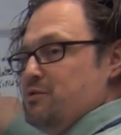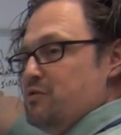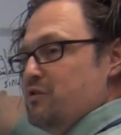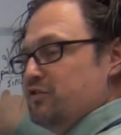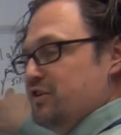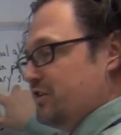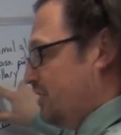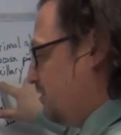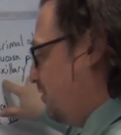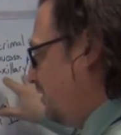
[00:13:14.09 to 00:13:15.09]
mucosa,
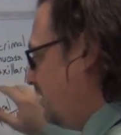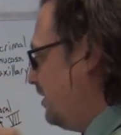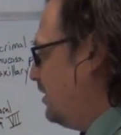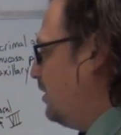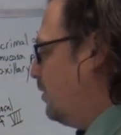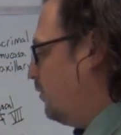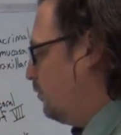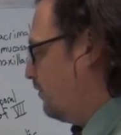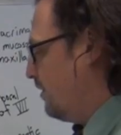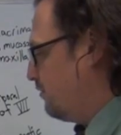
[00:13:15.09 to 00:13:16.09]
etc.,
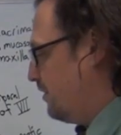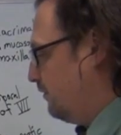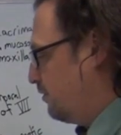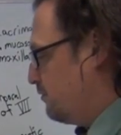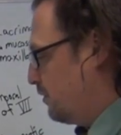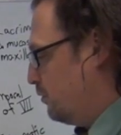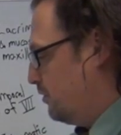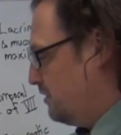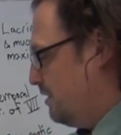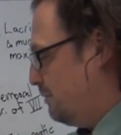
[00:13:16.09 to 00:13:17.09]
or they travel through the
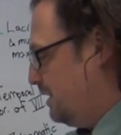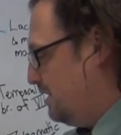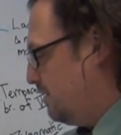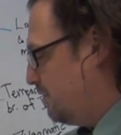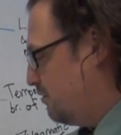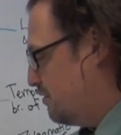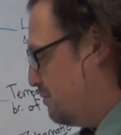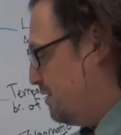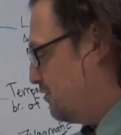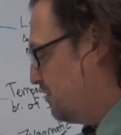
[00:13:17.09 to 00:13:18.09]
chorda tympani, through
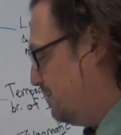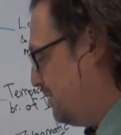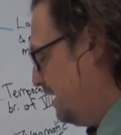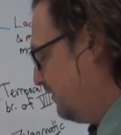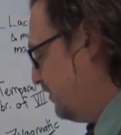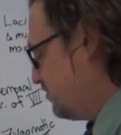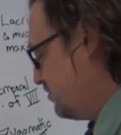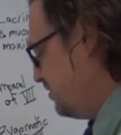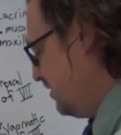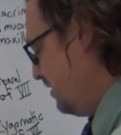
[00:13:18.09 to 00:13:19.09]
the petrotympanic fissure,